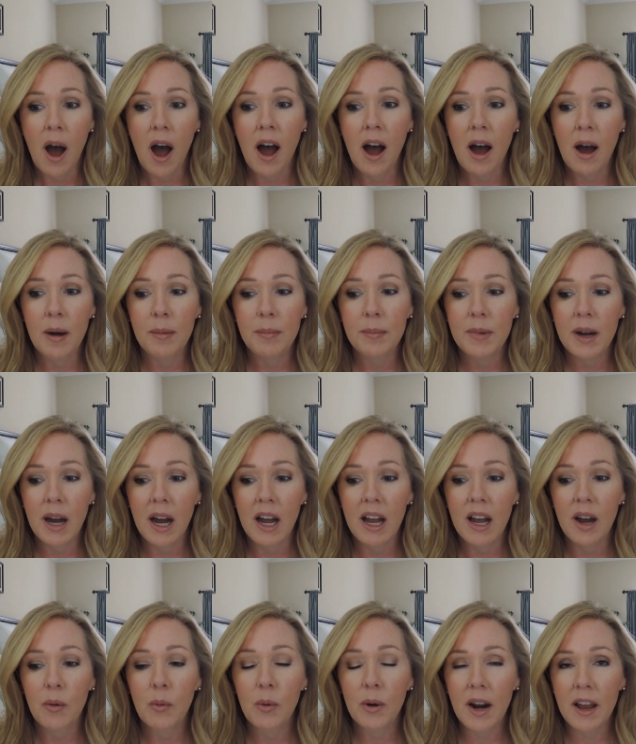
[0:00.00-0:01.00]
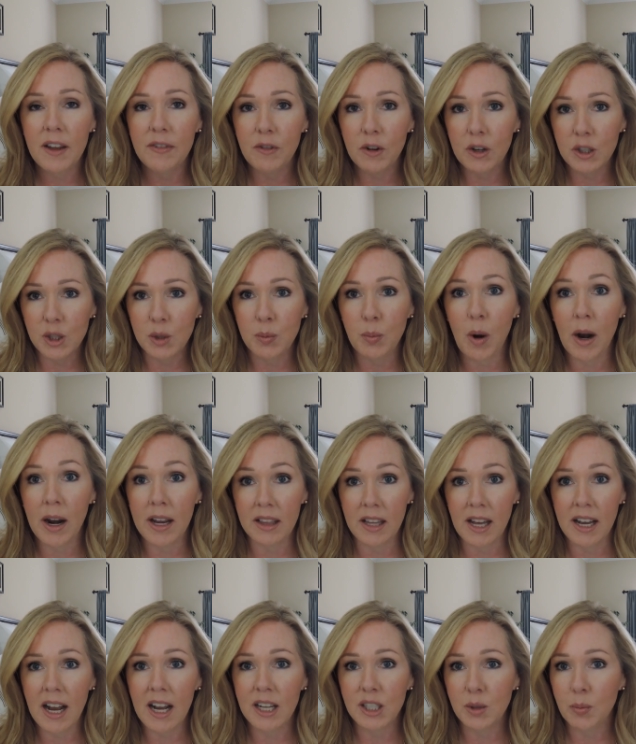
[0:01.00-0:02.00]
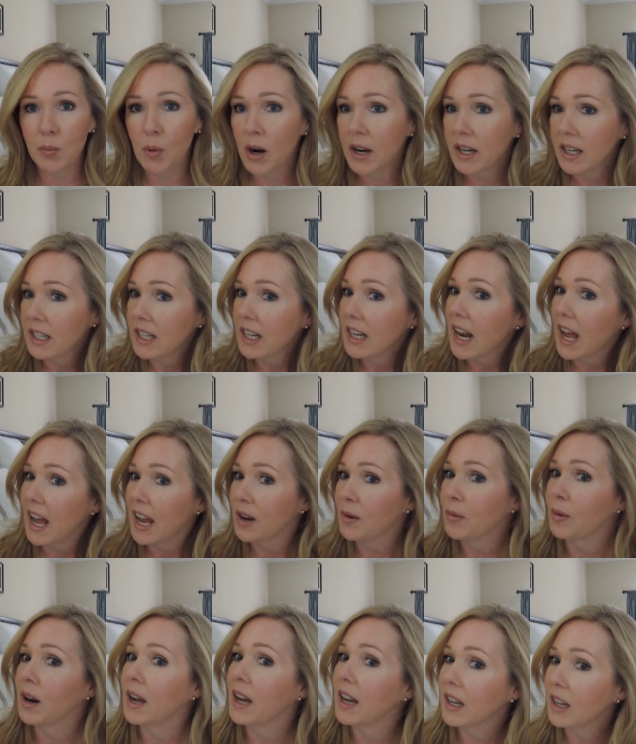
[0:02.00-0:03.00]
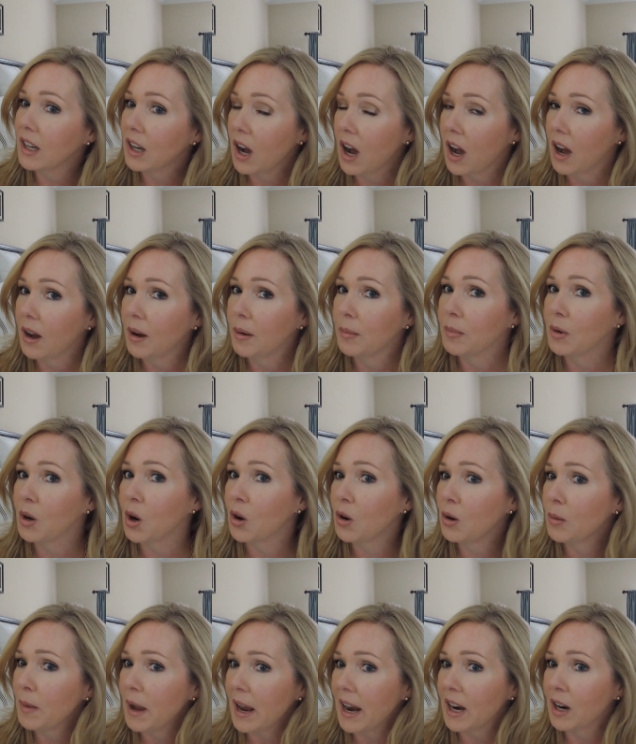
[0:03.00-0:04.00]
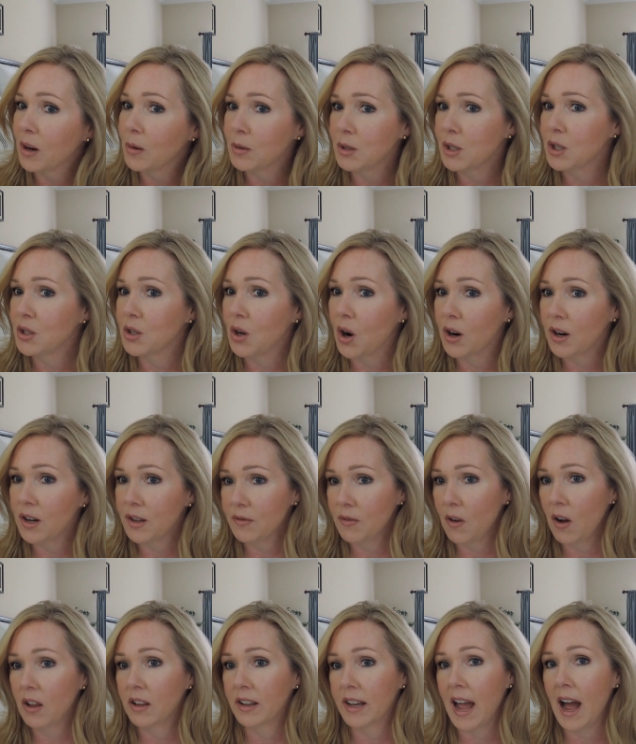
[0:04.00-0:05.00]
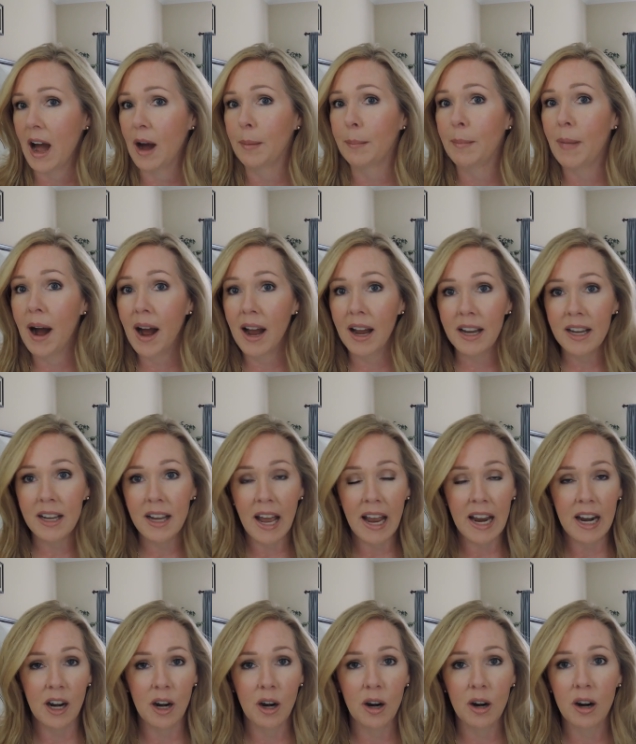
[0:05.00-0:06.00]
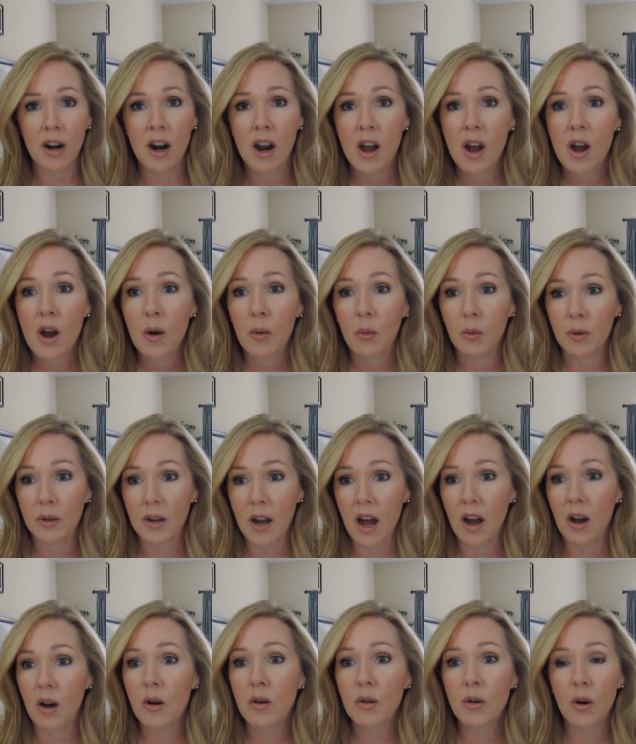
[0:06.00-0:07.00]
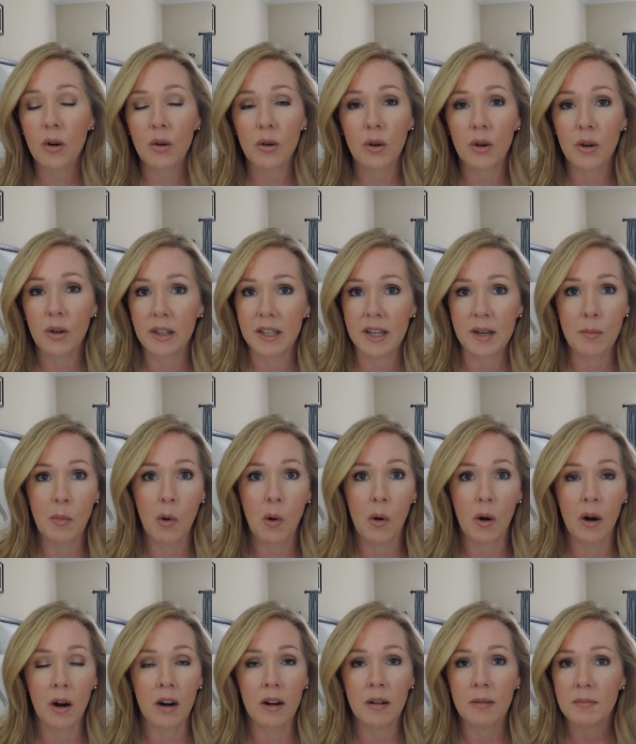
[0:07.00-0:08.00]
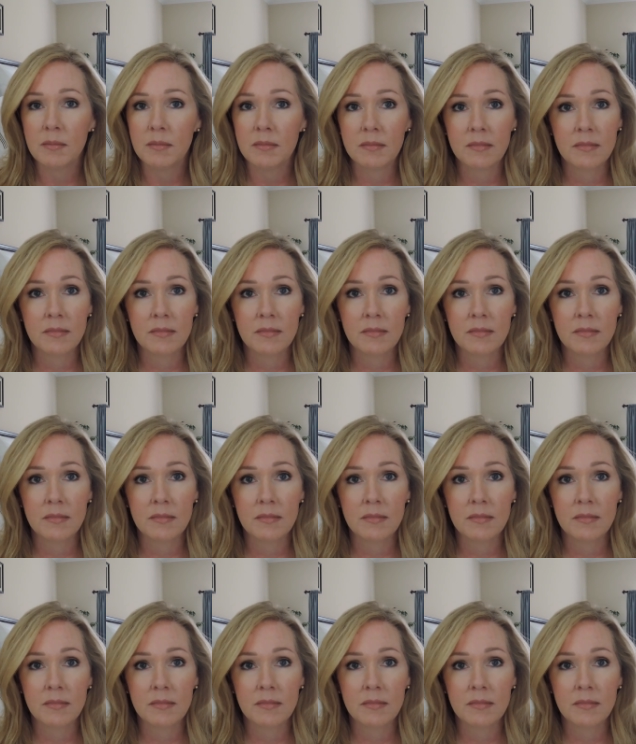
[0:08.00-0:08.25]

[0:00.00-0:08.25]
um, when I first sprayed, like I sprayed it today when I um, curled my hair, which is already falling out, my hair will not hold curl anymore